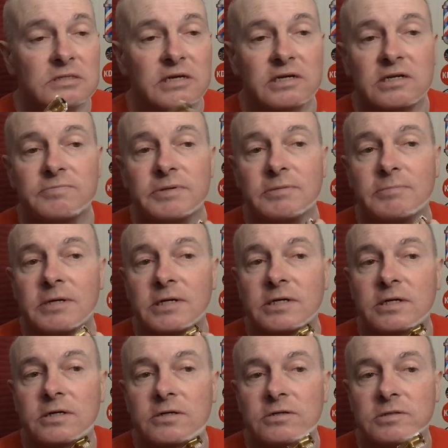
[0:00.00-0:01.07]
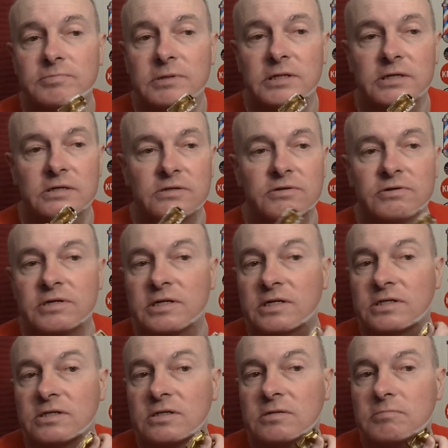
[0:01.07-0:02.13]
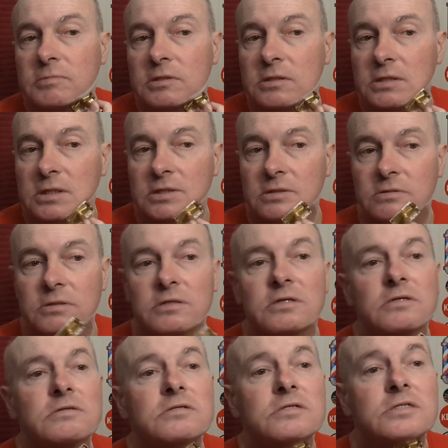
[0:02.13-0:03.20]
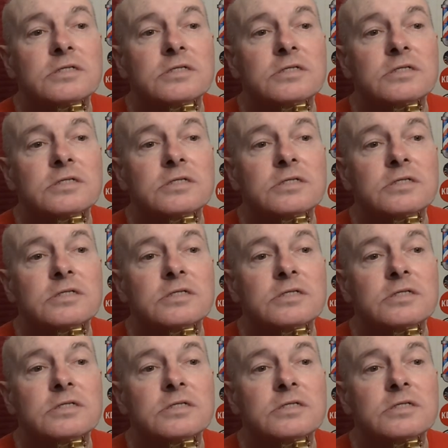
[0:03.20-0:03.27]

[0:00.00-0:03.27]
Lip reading: That could be my nose playing tricks on me, I don't know.